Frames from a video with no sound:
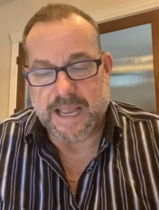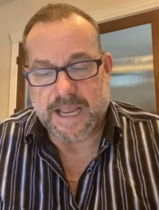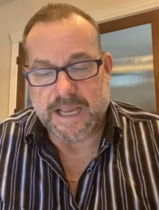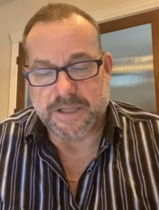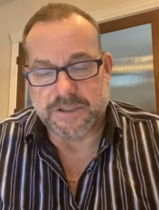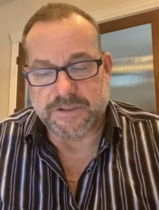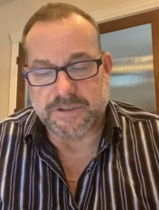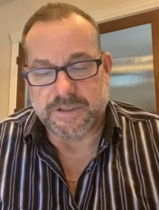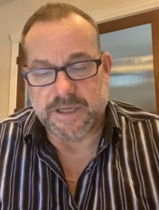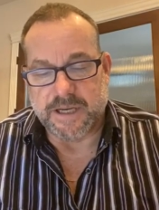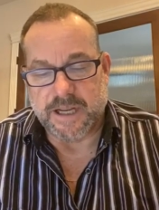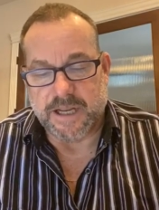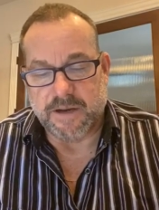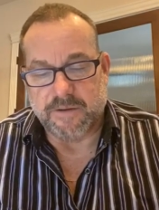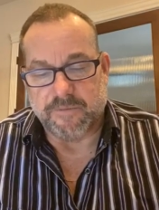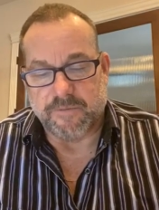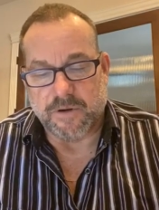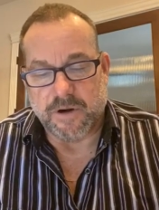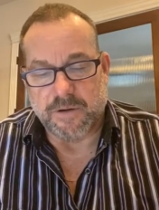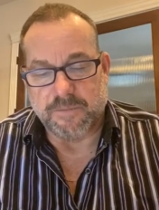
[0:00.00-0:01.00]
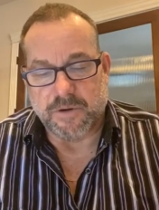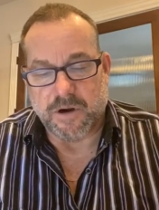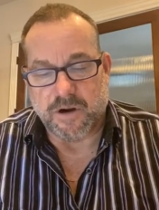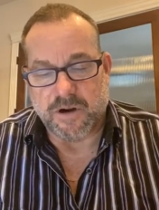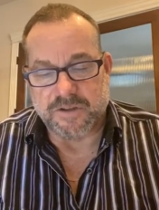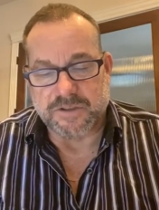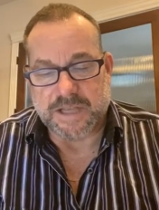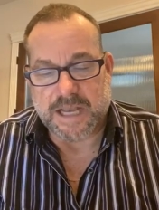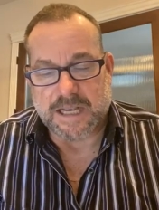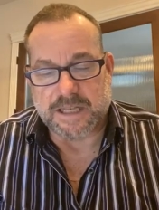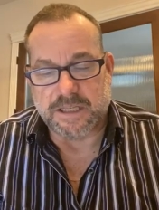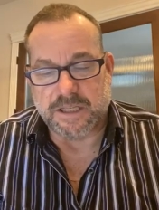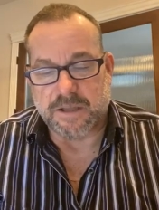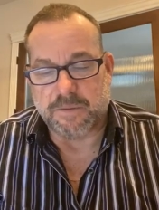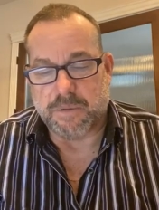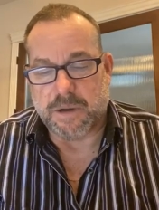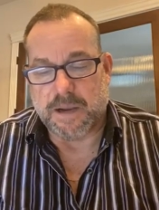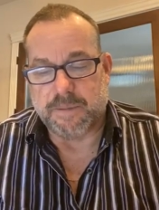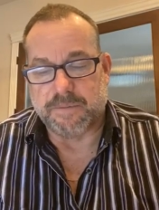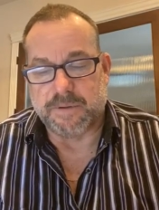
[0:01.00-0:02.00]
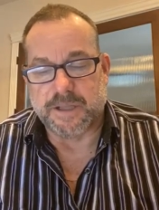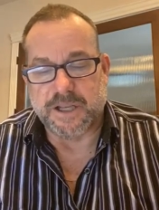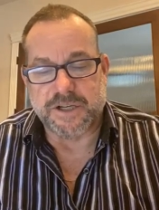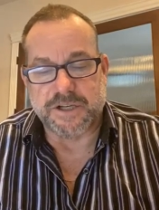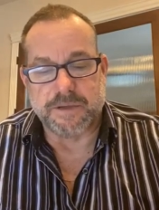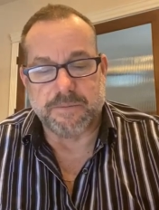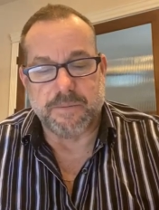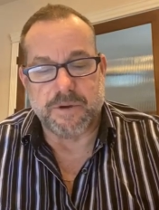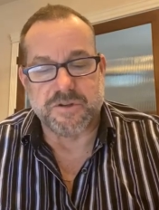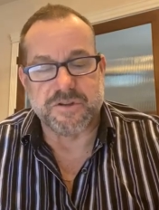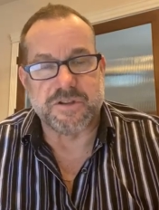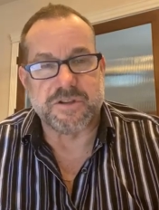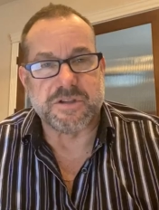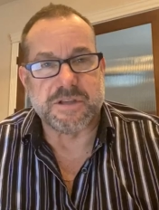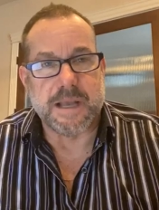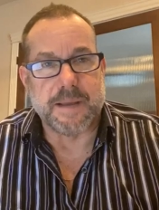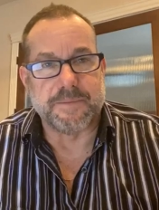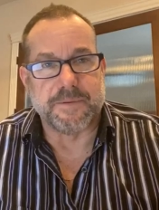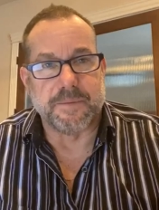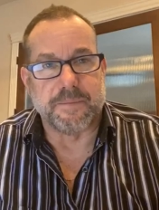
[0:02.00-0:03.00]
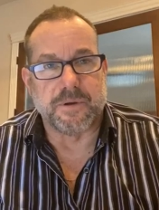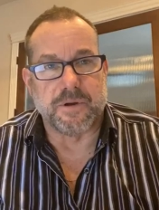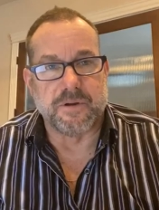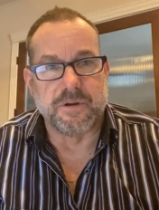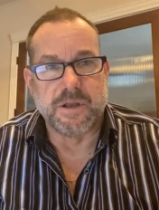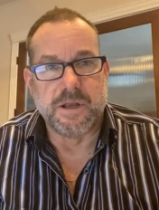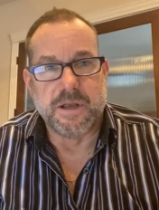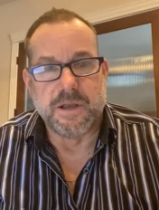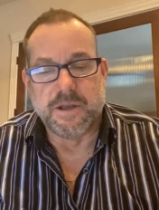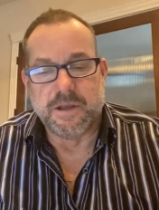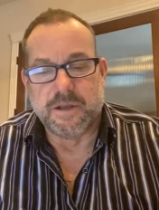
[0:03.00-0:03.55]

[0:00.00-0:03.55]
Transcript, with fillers: aged and infirm are exactly the population most susceptible